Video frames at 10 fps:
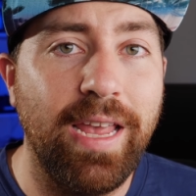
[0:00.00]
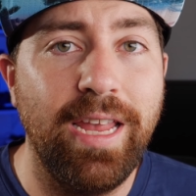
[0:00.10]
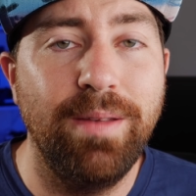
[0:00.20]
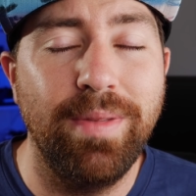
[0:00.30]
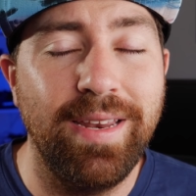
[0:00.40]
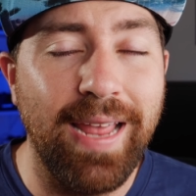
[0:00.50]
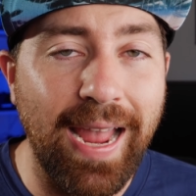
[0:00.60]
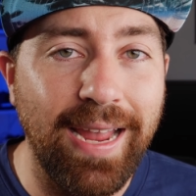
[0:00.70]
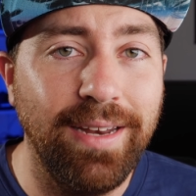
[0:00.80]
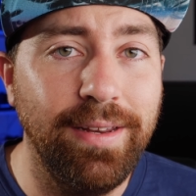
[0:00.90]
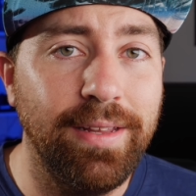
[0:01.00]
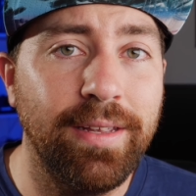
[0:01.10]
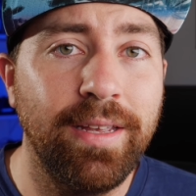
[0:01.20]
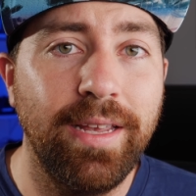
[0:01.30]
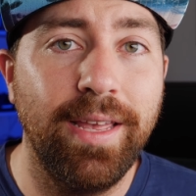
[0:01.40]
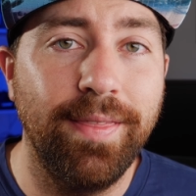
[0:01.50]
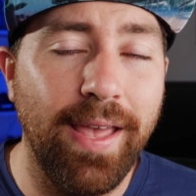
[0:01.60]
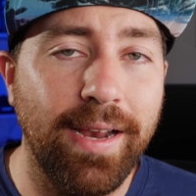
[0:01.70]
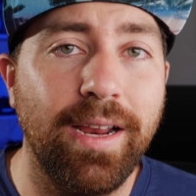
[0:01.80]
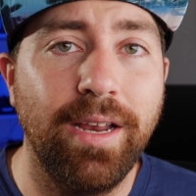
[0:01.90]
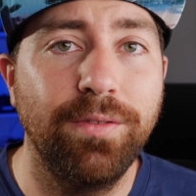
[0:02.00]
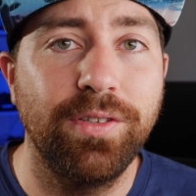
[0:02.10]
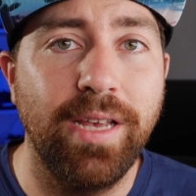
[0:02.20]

came in handy in that kind of